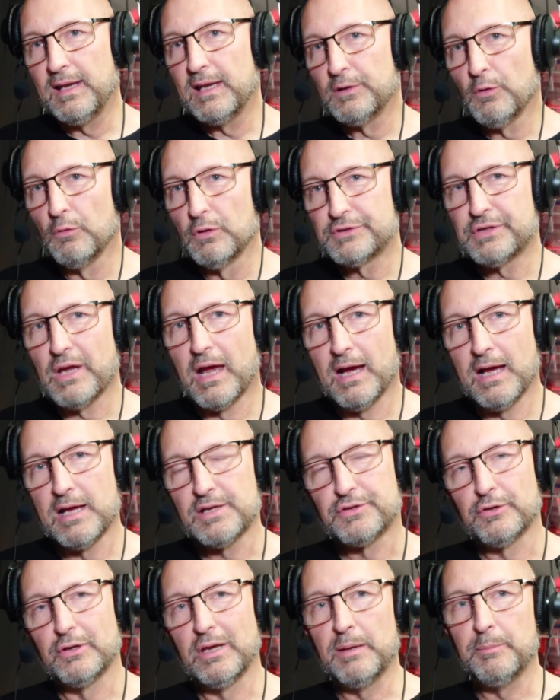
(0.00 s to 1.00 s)
then it also
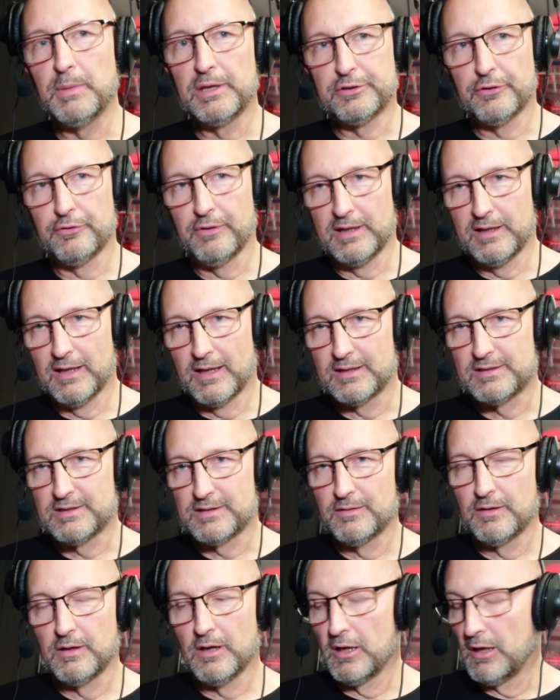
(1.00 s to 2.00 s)
has a limiter in
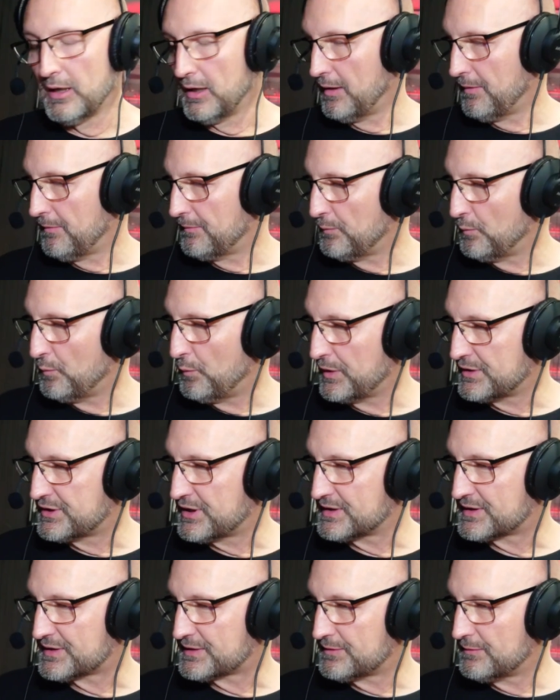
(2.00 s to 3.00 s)
it,
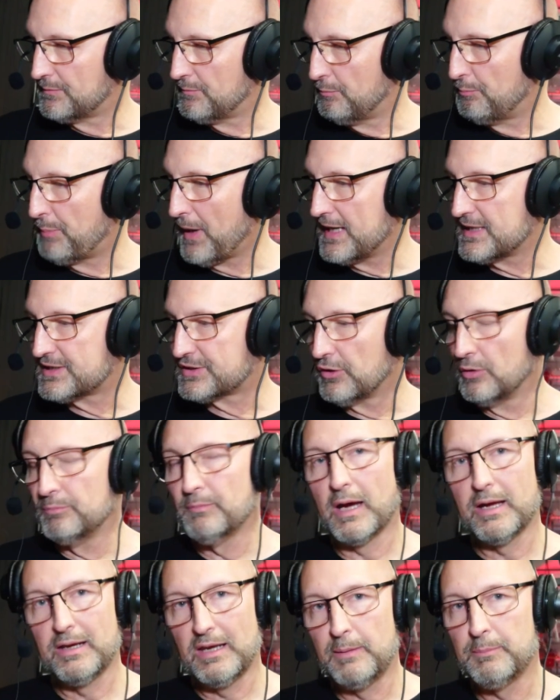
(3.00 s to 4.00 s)
which is based
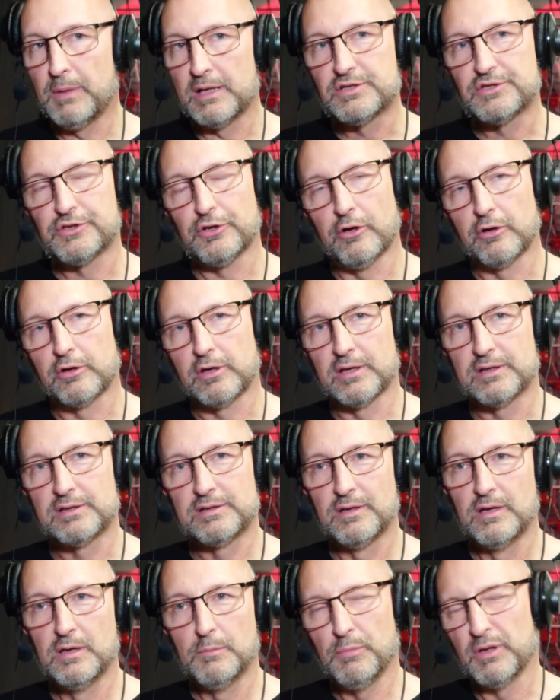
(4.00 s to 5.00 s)
on my limit circuit,
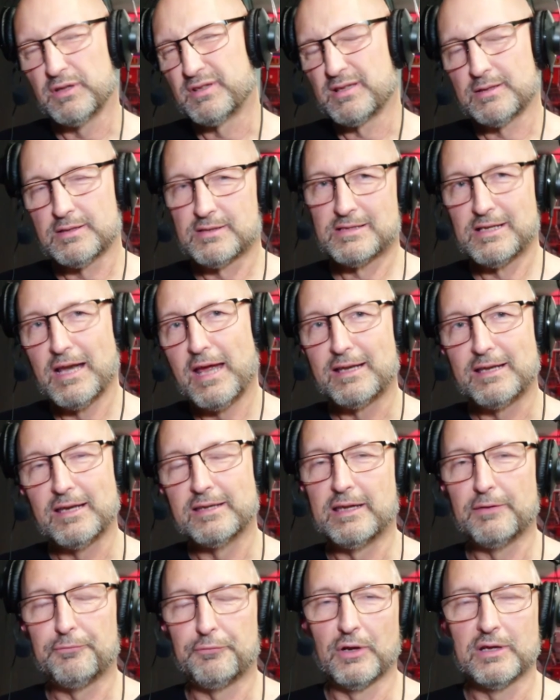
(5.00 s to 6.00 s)
but
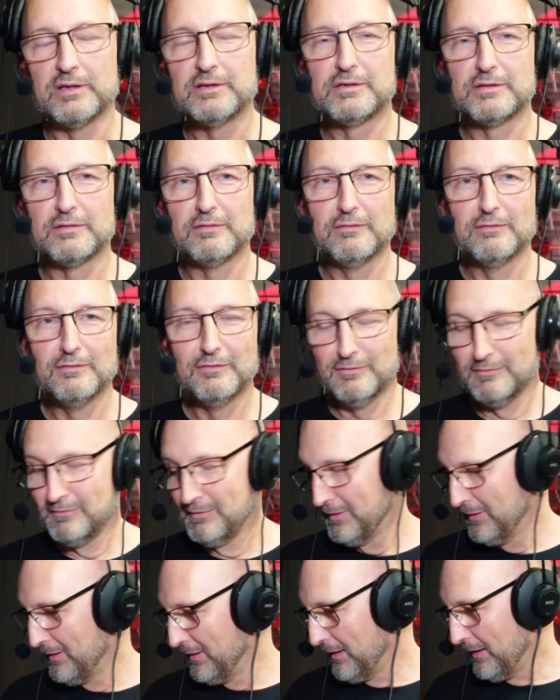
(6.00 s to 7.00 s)
slightly different.
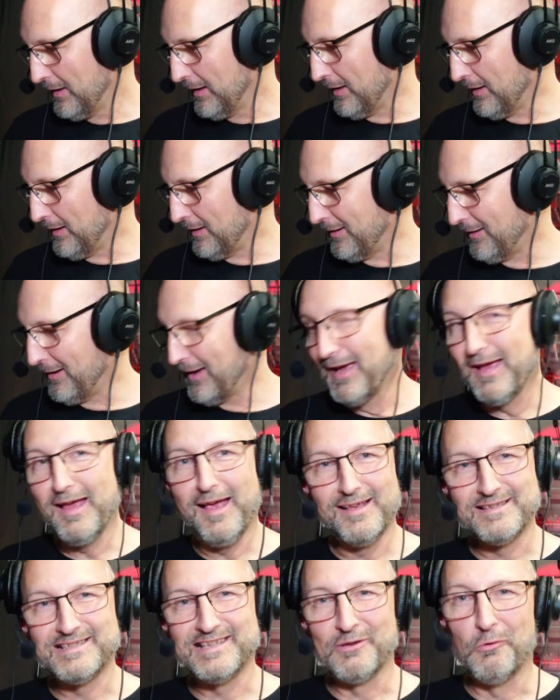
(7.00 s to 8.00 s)

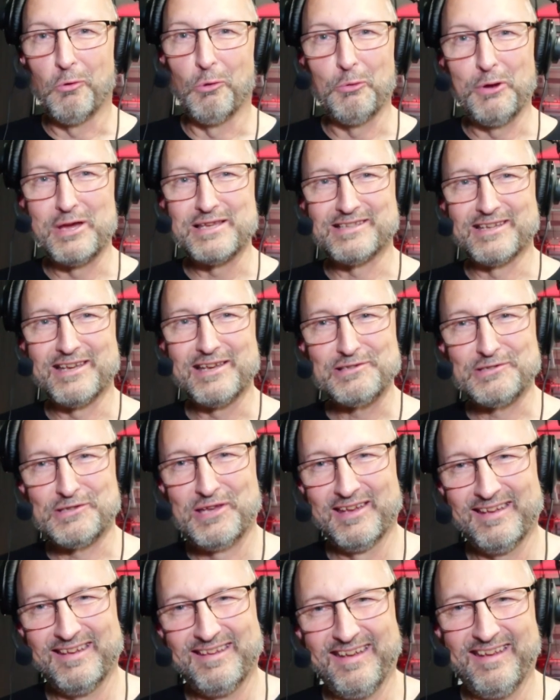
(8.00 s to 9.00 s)
As it always
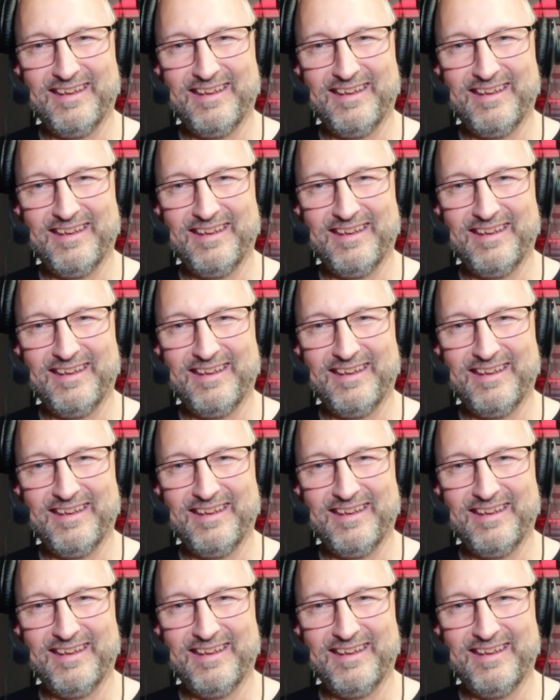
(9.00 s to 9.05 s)
is.